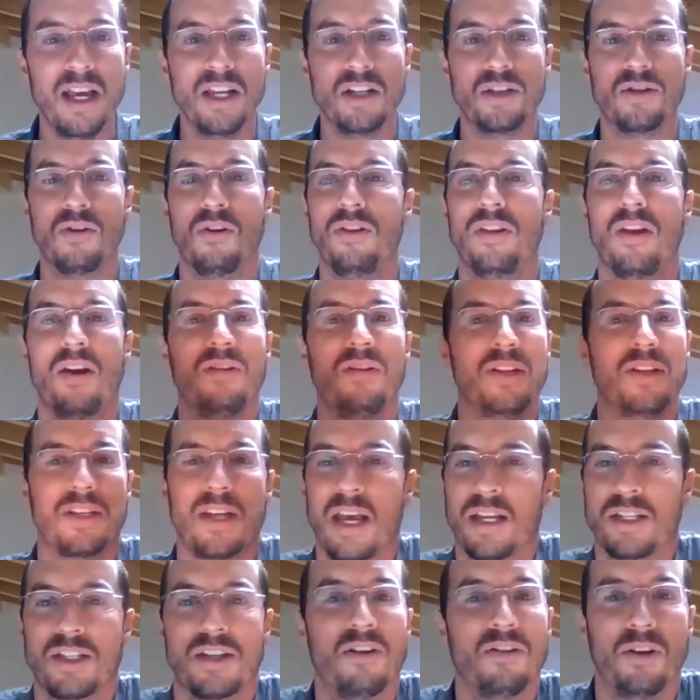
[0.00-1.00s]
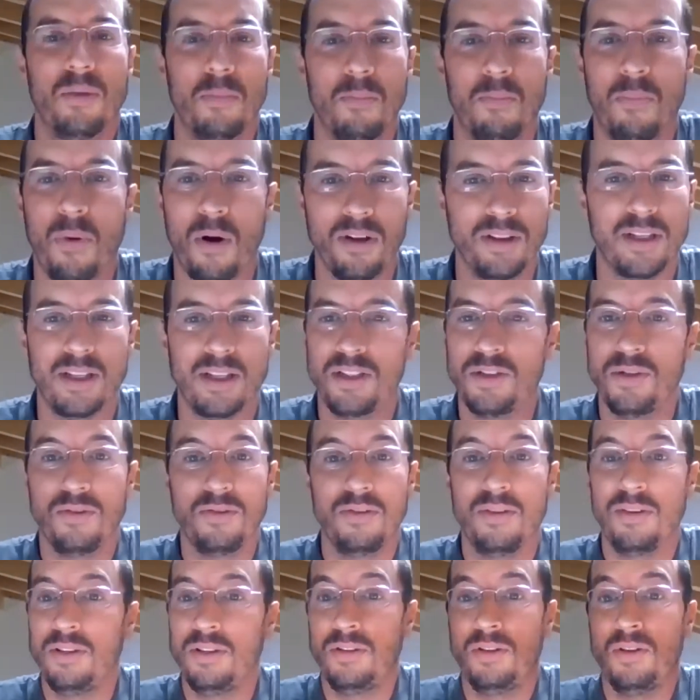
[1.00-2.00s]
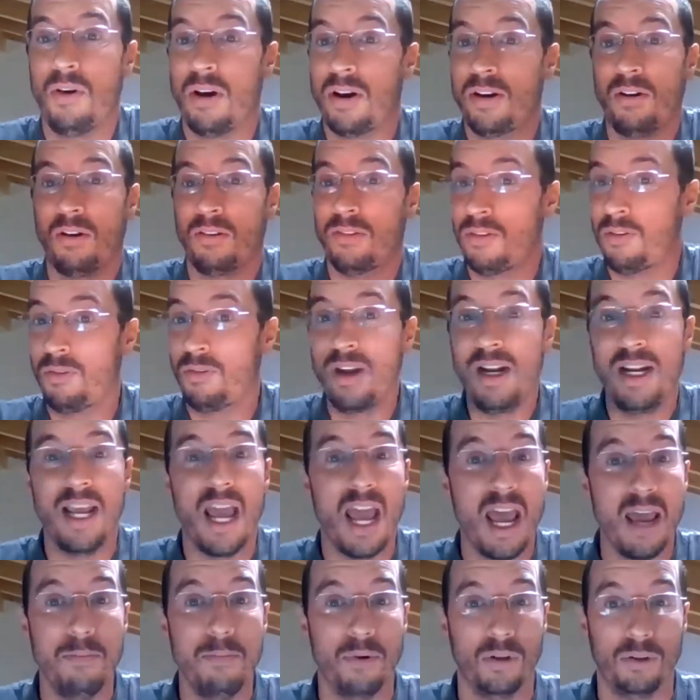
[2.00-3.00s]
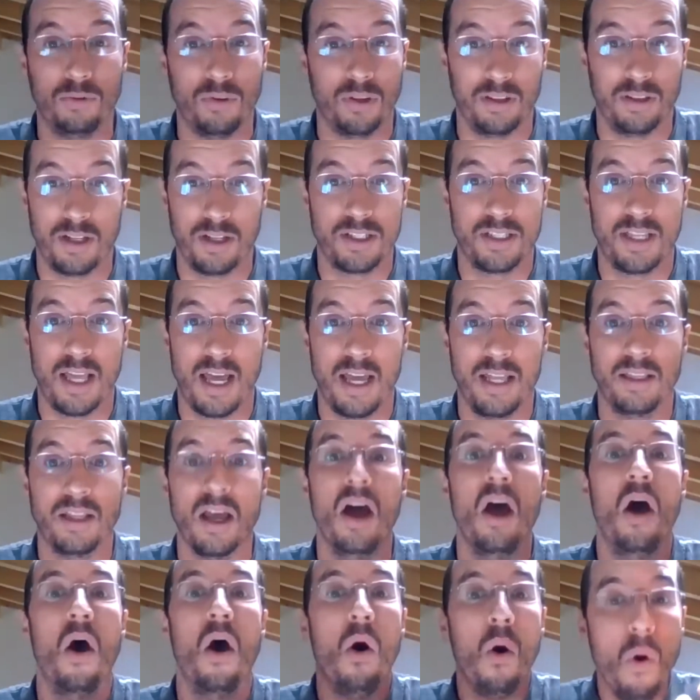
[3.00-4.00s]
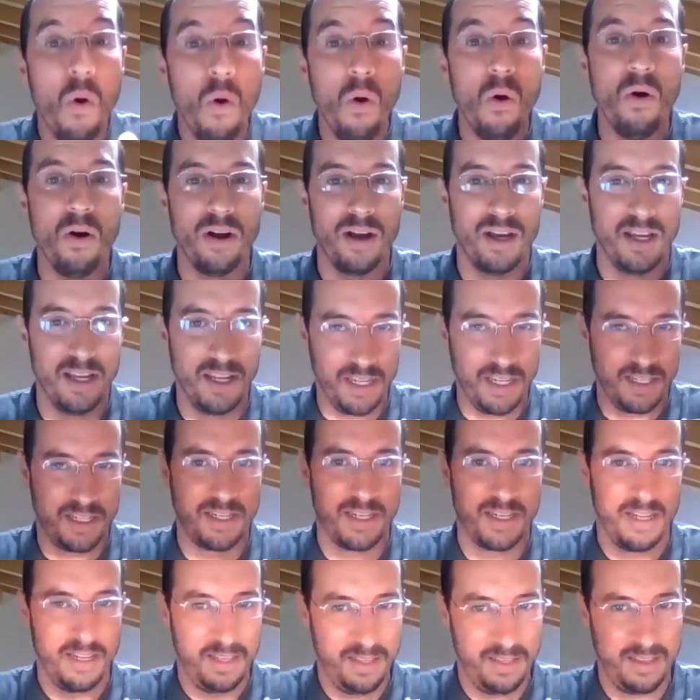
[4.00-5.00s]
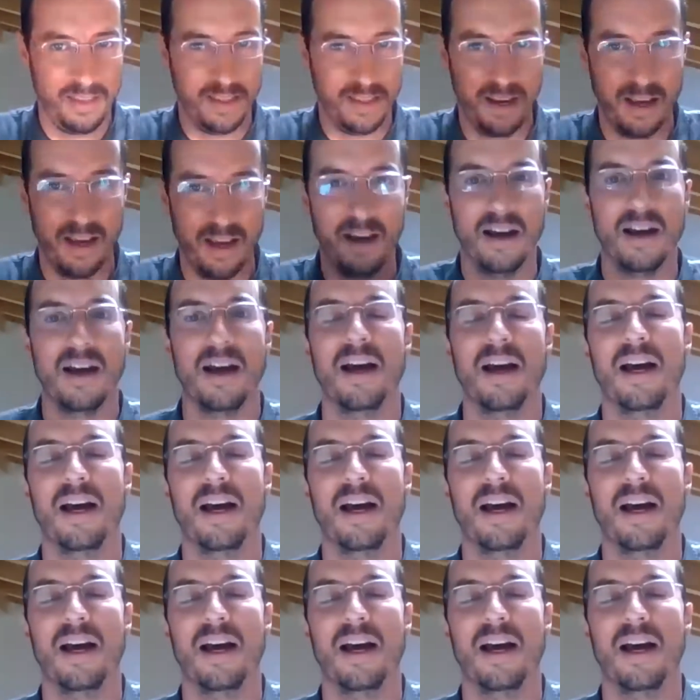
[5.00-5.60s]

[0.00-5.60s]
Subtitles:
So there is a certain point that you are not really able to understand who is the